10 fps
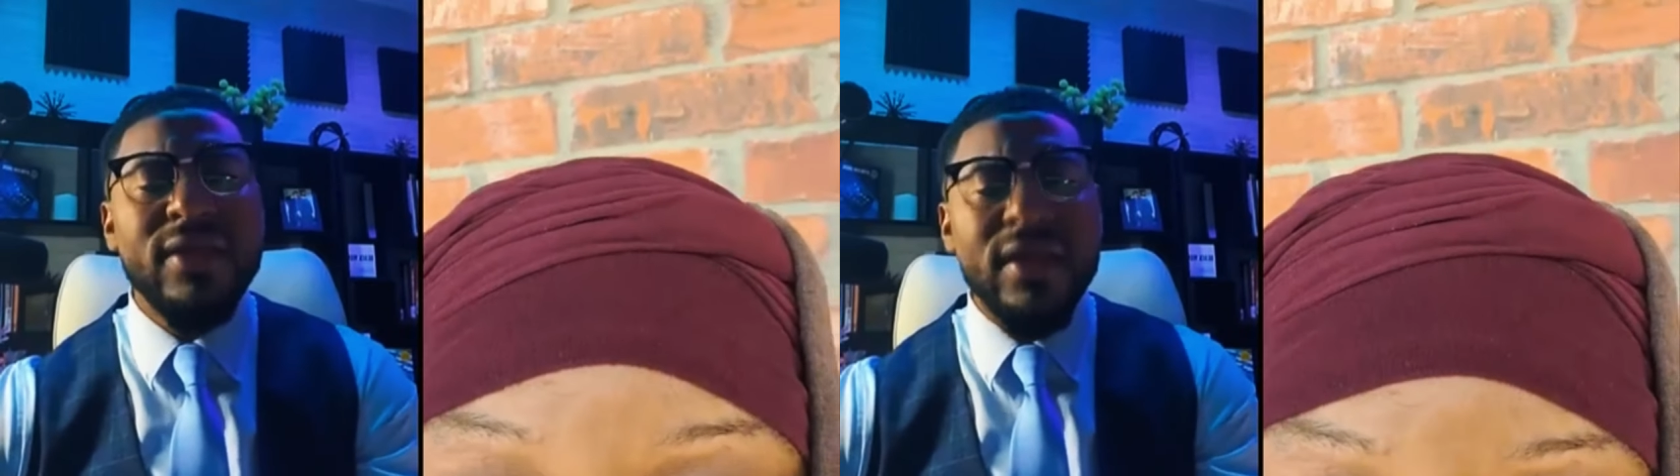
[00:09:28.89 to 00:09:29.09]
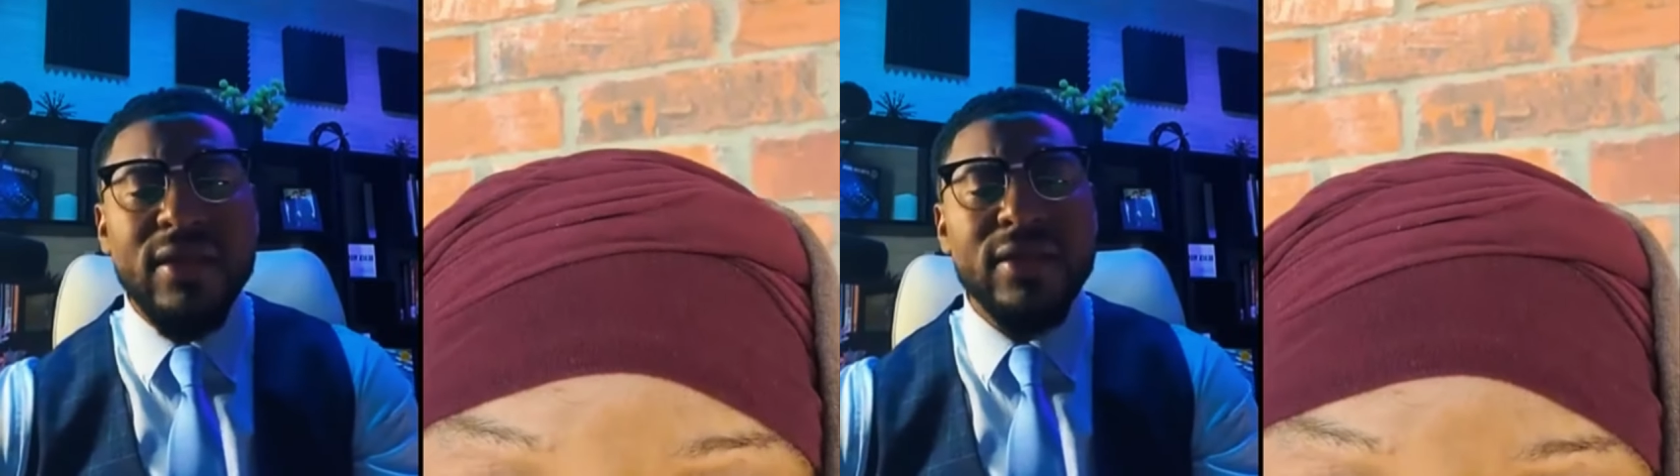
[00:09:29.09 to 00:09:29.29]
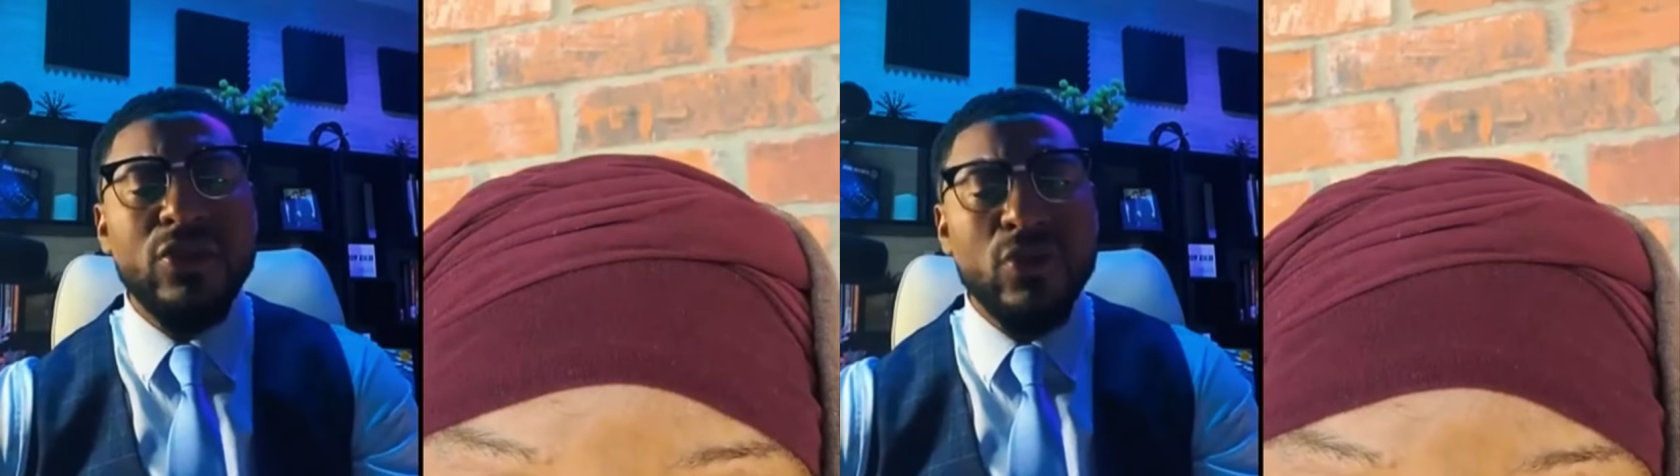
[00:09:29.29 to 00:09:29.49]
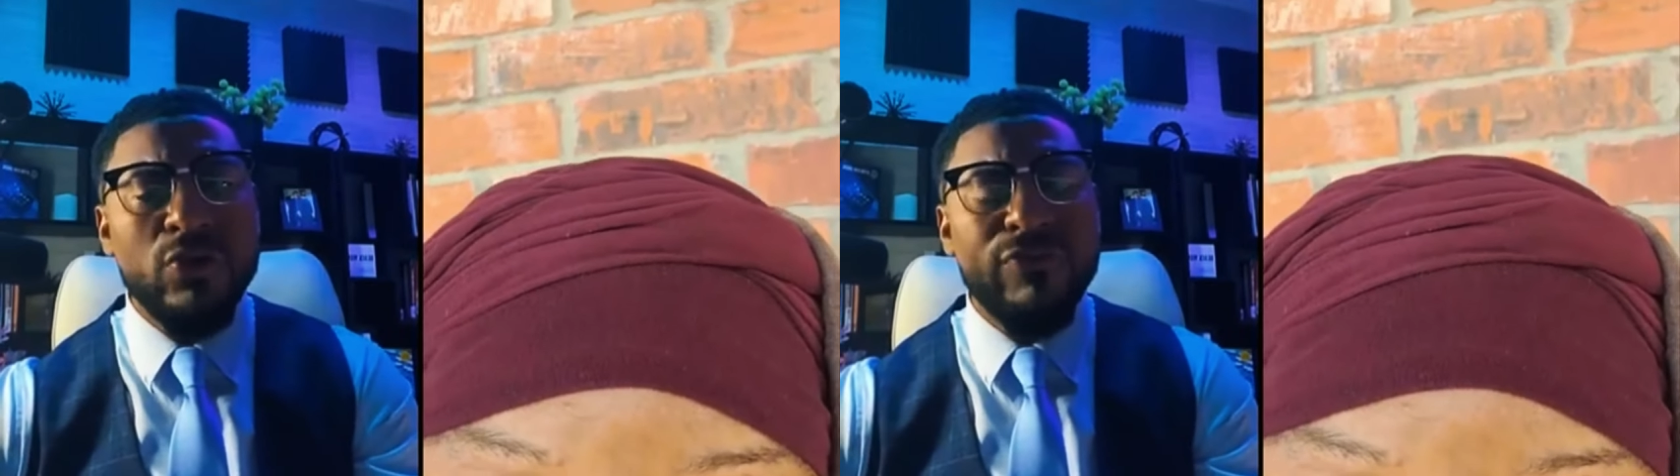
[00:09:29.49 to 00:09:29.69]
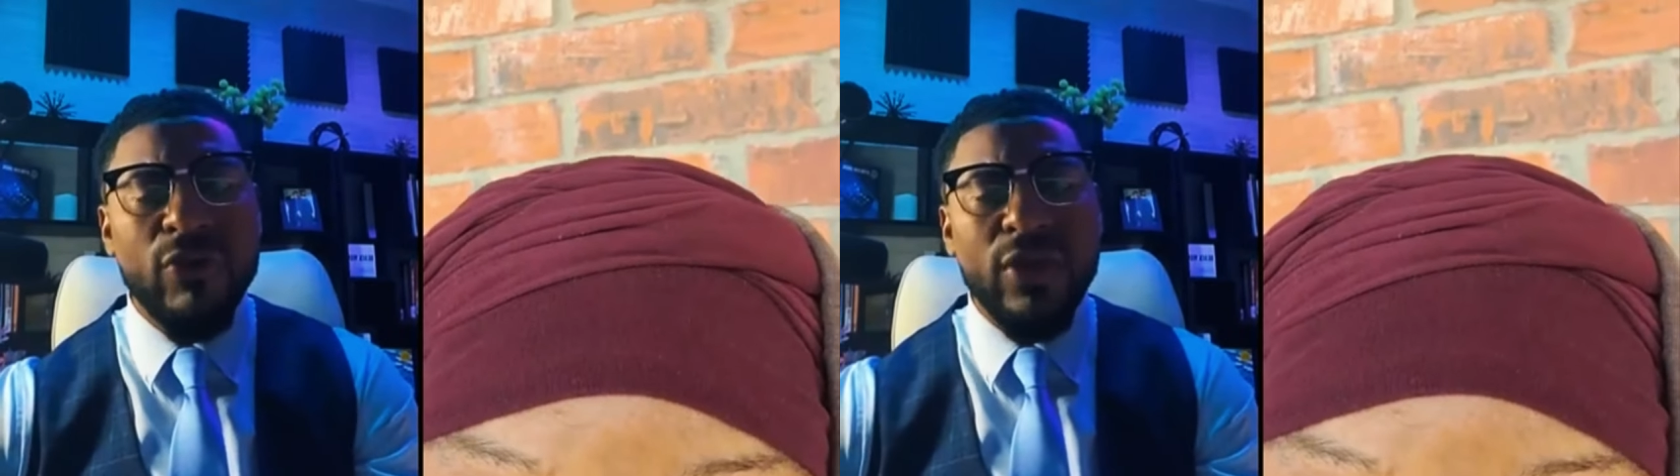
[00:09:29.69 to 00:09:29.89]
getting
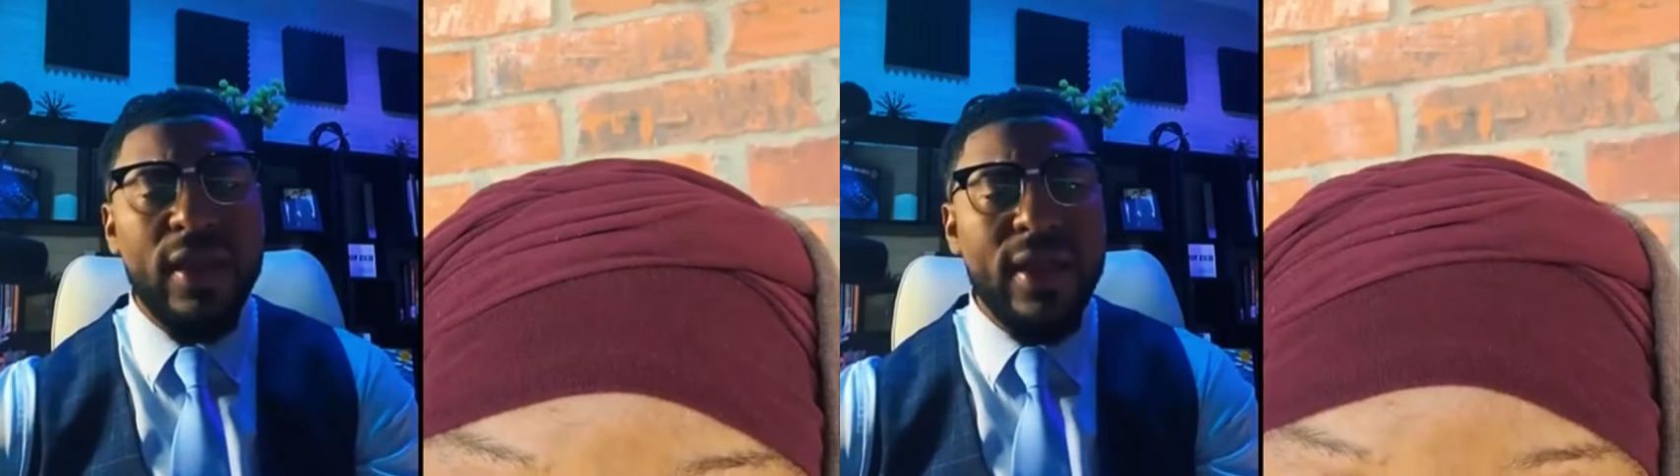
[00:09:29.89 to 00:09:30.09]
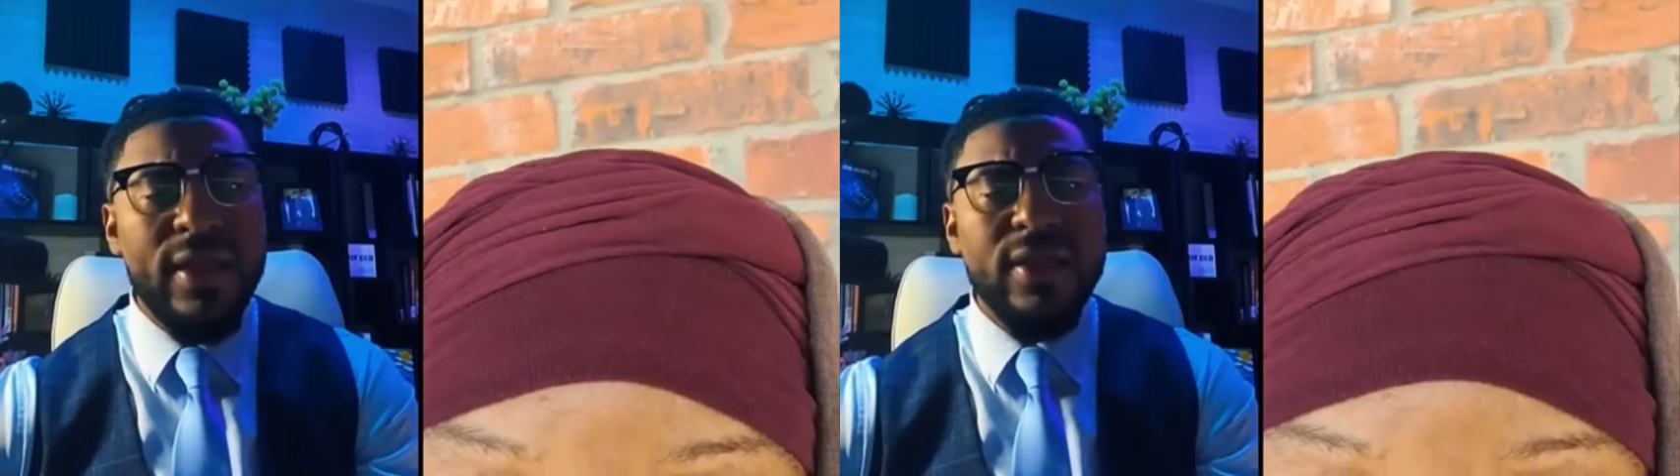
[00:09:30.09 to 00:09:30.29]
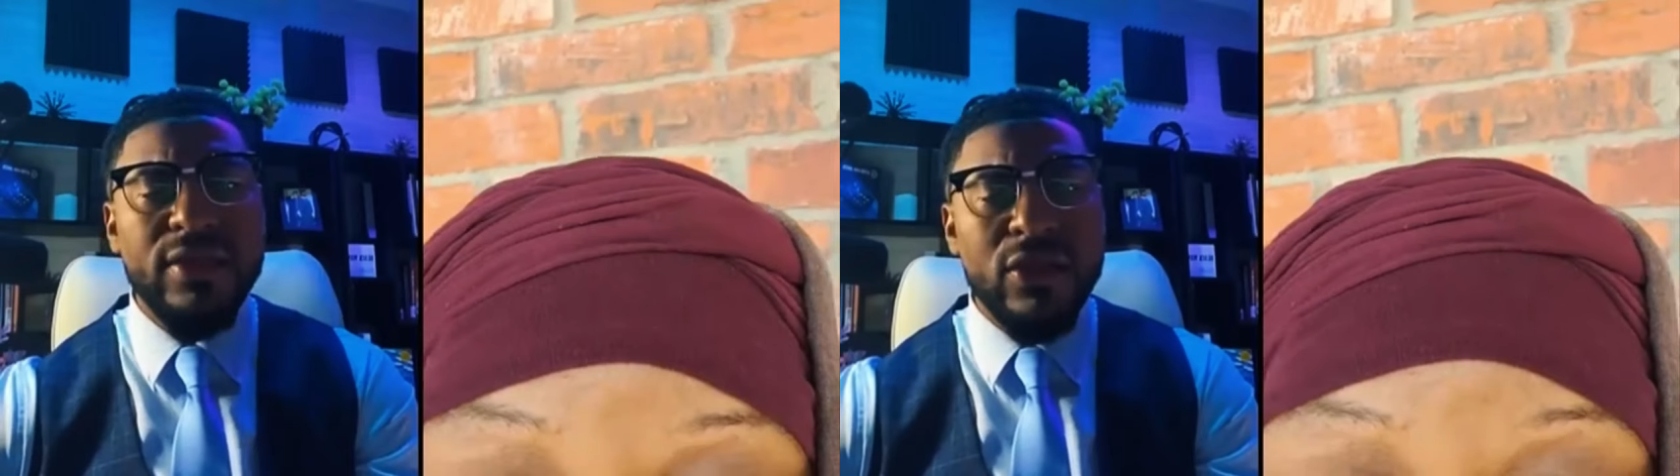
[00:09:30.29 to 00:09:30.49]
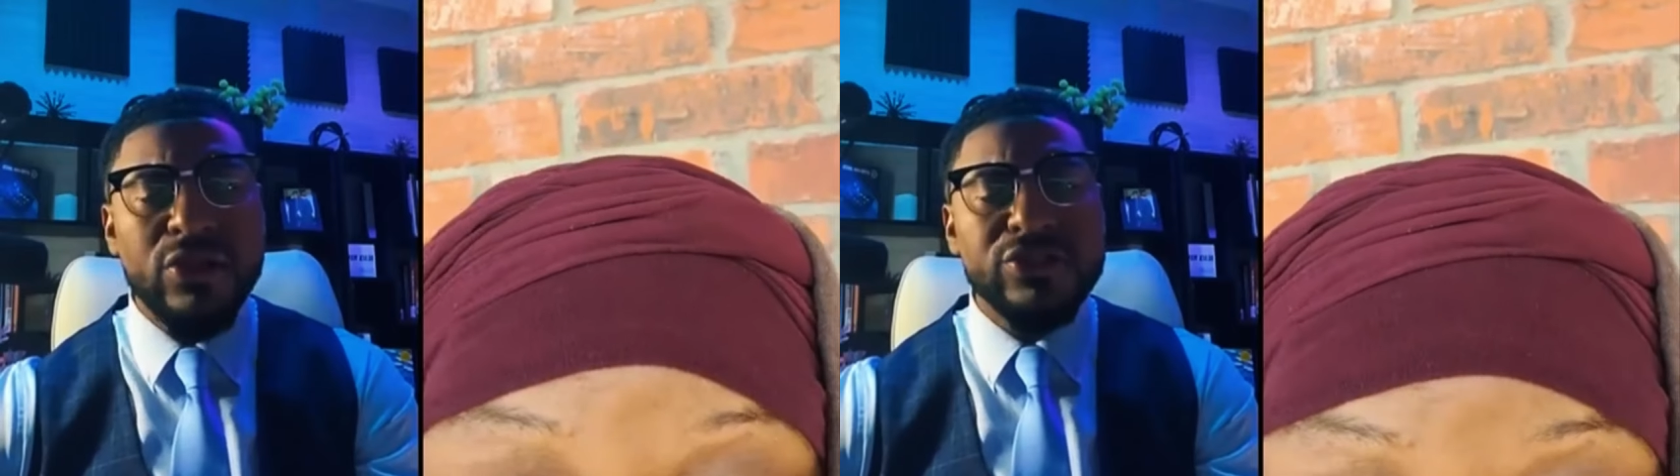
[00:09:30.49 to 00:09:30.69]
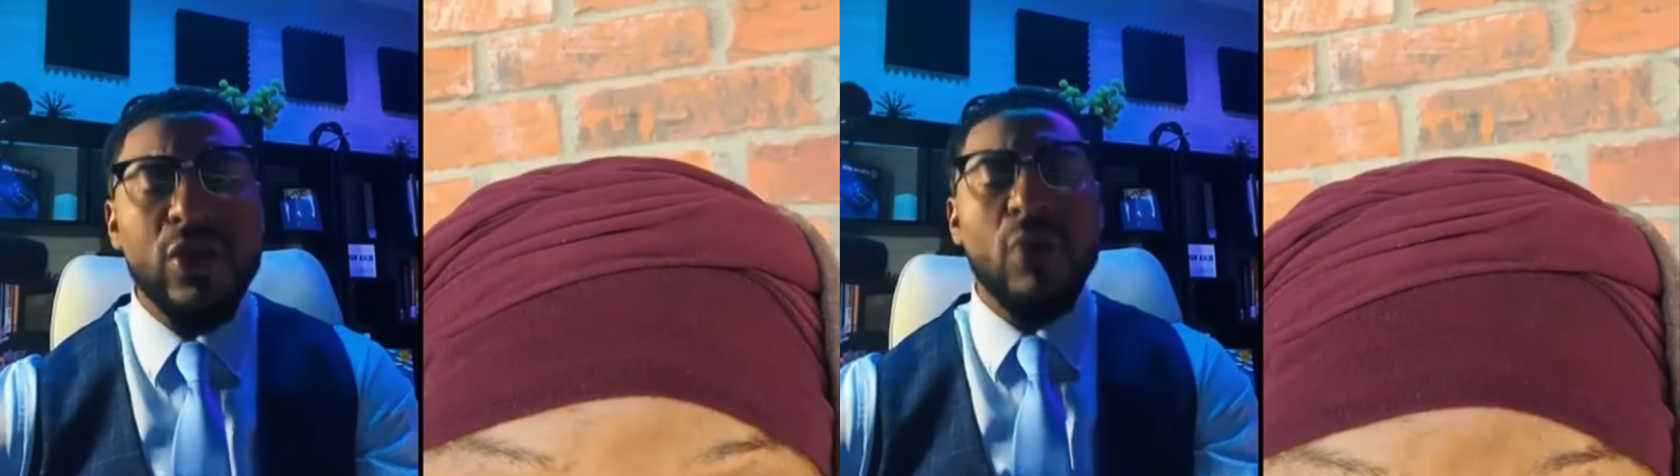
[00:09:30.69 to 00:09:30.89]
you for 8
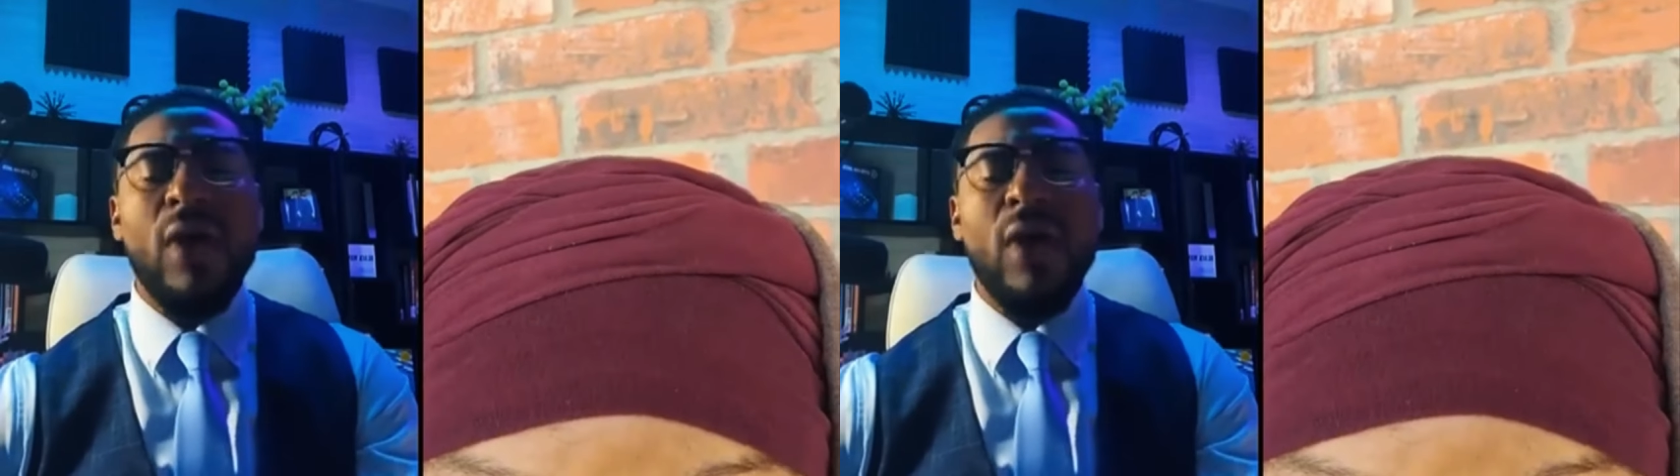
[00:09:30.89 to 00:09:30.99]
years,